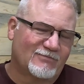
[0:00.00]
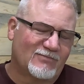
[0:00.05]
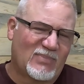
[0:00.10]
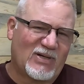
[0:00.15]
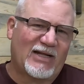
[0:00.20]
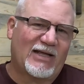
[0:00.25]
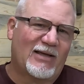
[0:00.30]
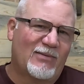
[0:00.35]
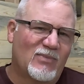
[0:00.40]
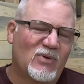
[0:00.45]

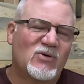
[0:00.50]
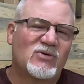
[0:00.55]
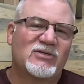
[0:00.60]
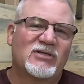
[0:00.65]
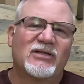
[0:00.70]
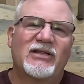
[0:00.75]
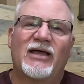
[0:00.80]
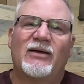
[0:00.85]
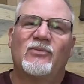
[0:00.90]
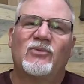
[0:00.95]
But I get
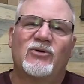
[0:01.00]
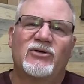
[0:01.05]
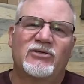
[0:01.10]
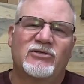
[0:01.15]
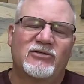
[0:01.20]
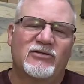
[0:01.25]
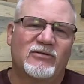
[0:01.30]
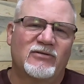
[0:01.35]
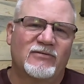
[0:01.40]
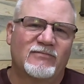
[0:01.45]
most of that
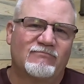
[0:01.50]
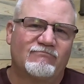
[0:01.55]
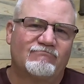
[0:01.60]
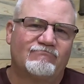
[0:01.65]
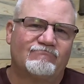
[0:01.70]
moisture